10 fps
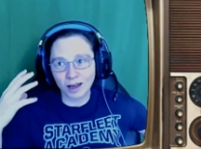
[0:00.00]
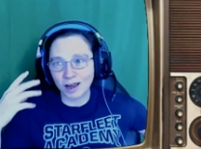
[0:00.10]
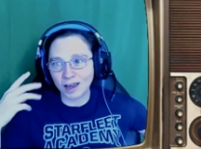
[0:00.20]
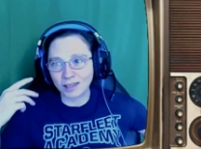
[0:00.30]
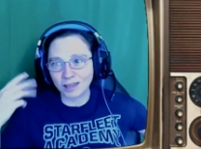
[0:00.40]

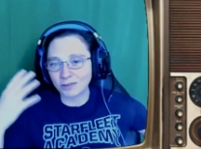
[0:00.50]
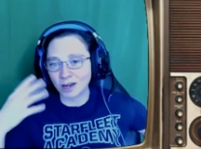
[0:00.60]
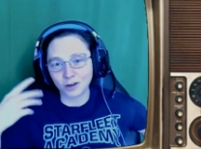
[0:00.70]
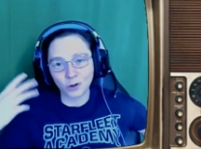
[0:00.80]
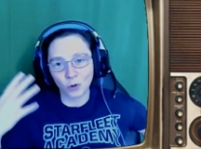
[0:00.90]
I think I've got
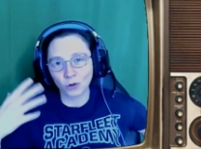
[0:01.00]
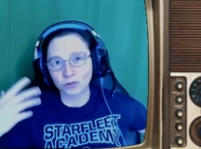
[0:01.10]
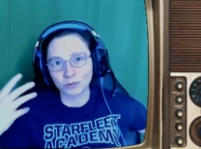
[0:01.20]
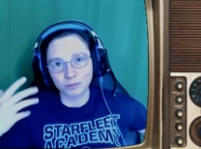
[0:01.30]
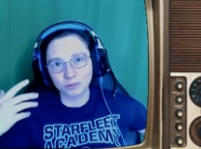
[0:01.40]
a cold
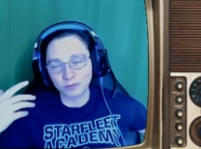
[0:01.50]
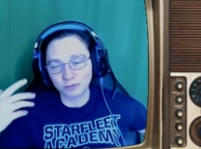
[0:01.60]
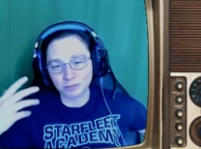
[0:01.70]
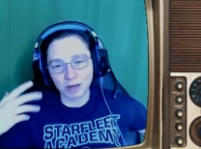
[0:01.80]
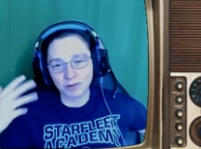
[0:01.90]
from
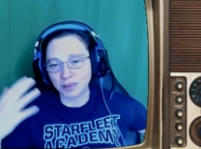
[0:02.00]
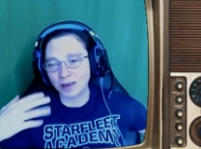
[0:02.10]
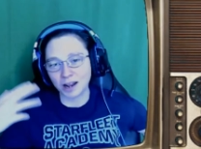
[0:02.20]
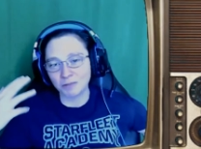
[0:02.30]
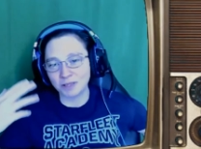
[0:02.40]
everything
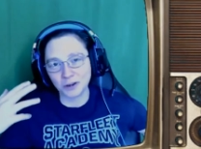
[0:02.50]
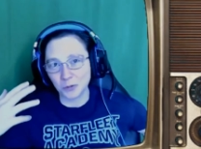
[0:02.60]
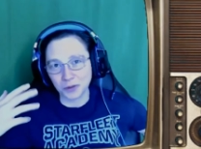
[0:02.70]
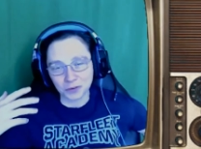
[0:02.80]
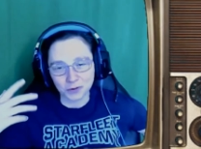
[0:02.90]
that I've been
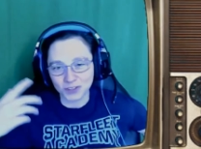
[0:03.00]
going through.